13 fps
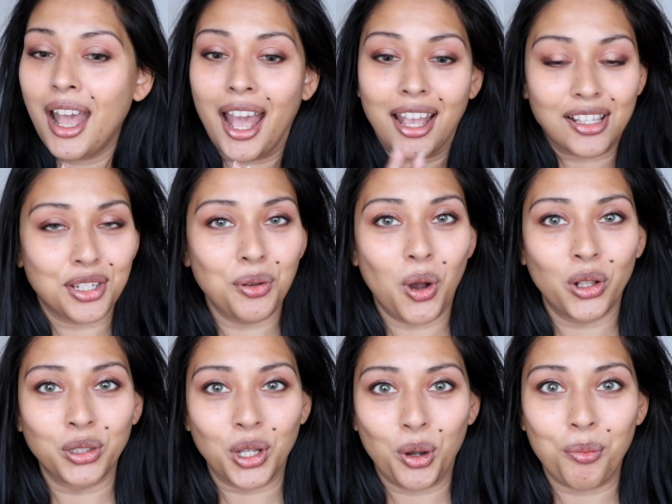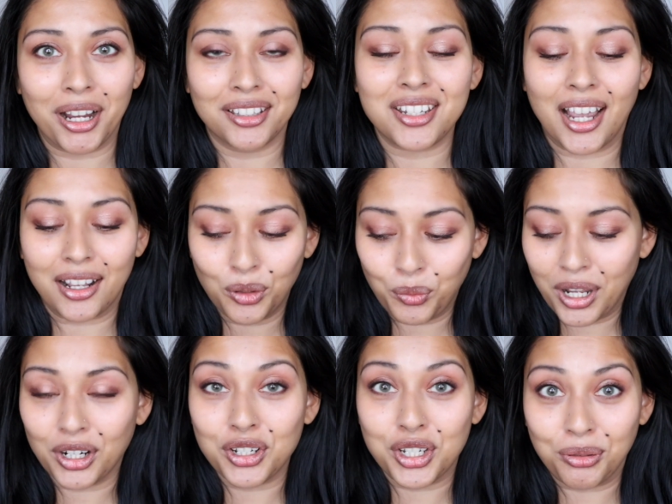As you all know by the title, we
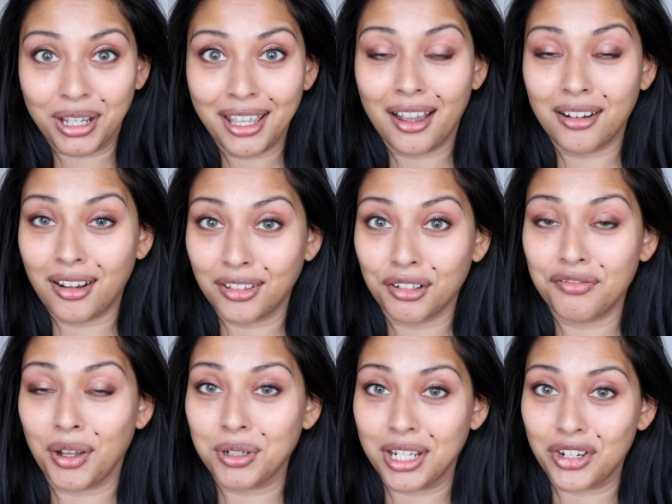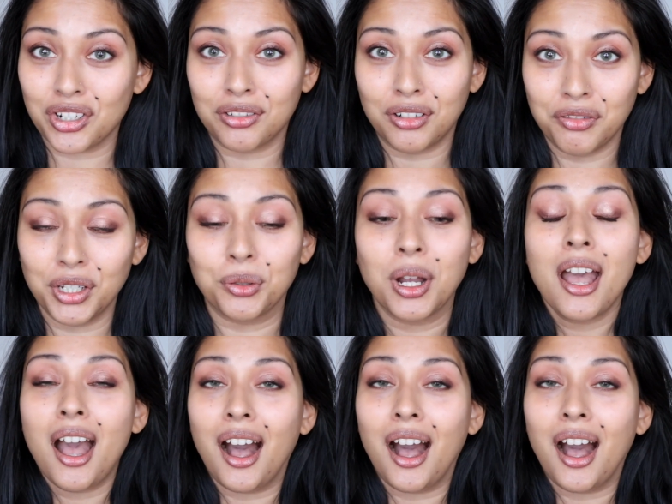are doing another foundation review.